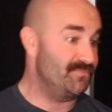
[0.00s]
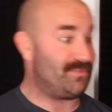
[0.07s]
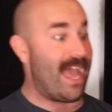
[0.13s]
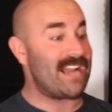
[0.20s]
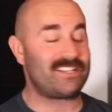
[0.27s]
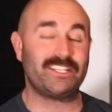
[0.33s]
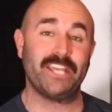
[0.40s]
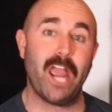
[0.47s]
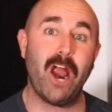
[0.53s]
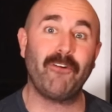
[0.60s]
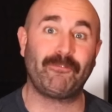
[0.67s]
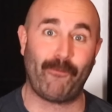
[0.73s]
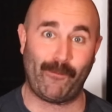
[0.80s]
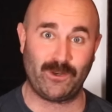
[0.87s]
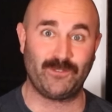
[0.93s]
That's the Air
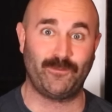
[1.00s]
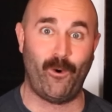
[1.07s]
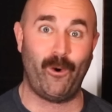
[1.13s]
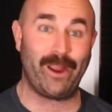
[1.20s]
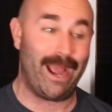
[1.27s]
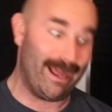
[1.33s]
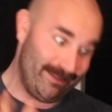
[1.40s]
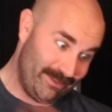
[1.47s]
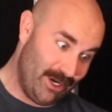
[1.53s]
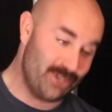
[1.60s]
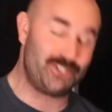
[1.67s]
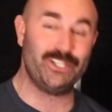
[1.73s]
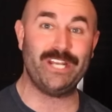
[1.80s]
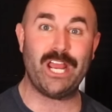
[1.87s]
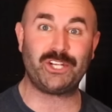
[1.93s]
Force for you.
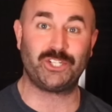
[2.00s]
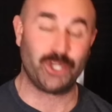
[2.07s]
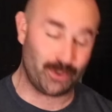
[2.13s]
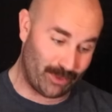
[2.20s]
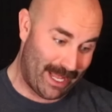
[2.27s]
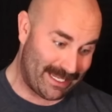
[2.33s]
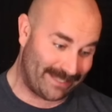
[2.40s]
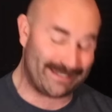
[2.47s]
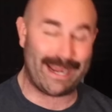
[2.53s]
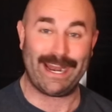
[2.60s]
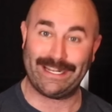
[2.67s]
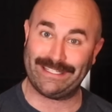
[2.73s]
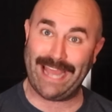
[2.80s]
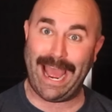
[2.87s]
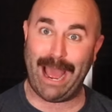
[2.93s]
There's an issue, let's set
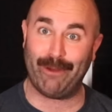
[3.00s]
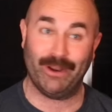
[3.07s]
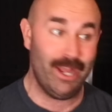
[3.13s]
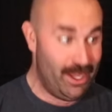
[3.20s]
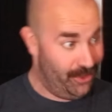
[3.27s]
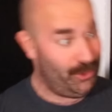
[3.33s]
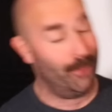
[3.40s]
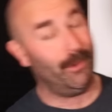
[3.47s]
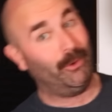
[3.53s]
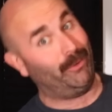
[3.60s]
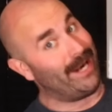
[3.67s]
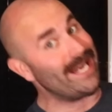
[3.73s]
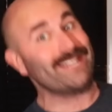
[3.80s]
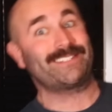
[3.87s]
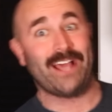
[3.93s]
it down. The
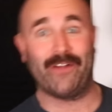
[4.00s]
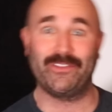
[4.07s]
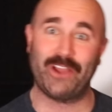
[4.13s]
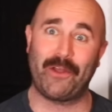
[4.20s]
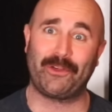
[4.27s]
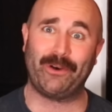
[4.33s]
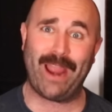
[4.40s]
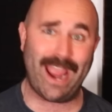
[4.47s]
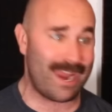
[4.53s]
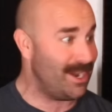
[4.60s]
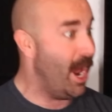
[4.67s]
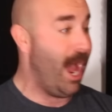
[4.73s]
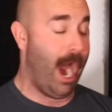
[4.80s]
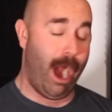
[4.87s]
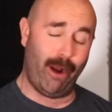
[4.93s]
Marines, on the other
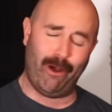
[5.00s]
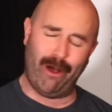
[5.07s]
hand, are